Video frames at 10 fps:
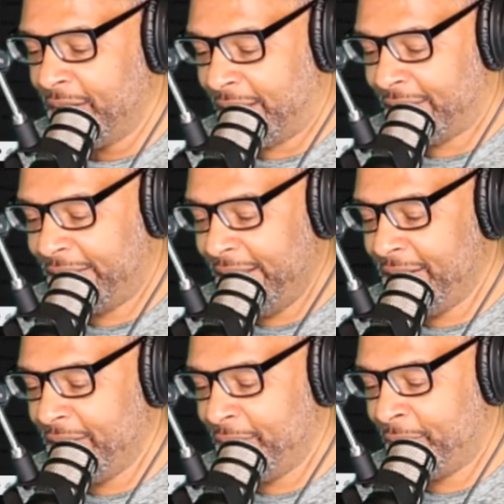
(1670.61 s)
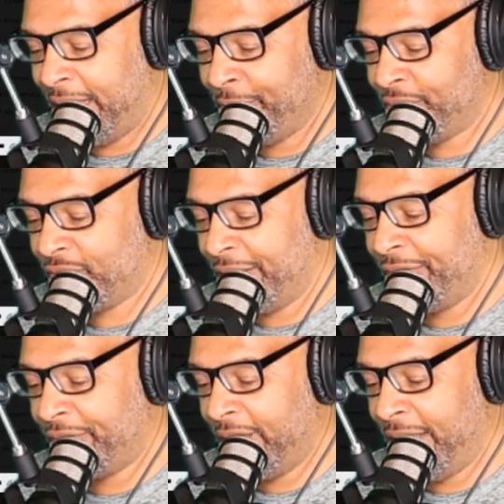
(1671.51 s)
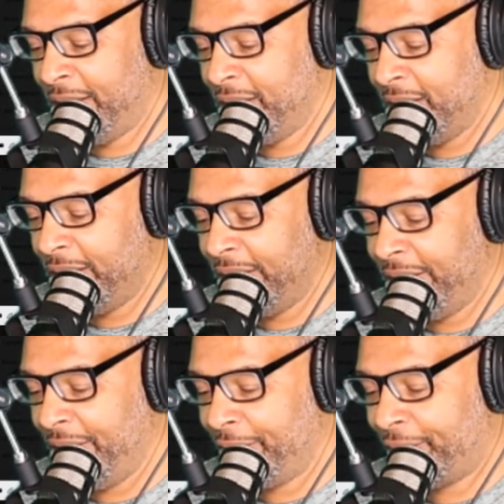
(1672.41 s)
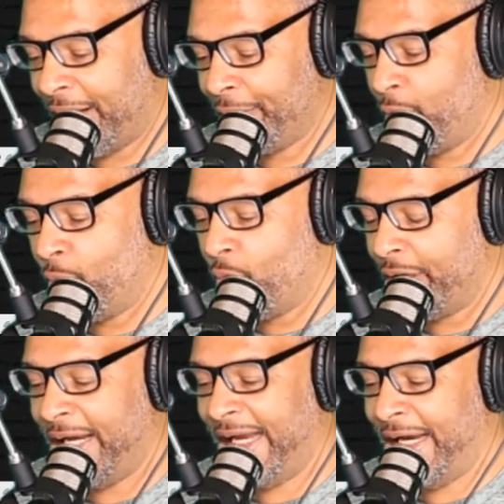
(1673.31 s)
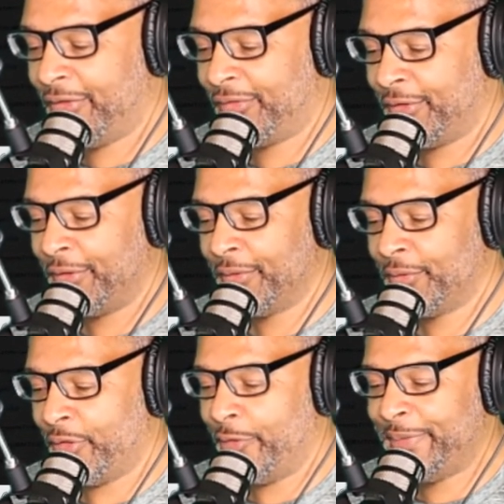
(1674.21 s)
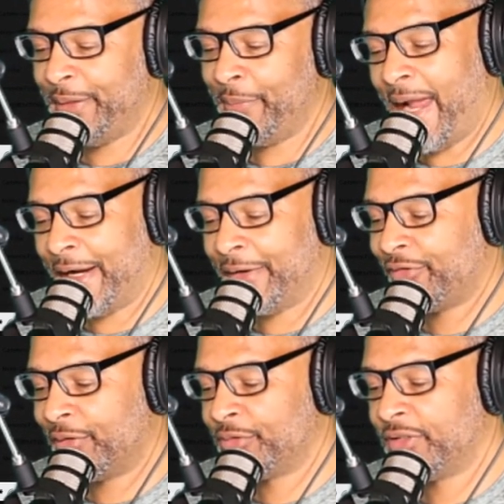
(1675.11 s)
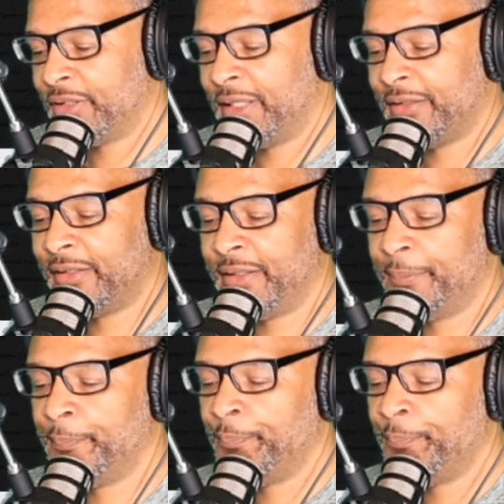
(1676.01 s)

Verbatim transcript: I think they was trying to say if I don't want to answer, don't be mad or some shit like that.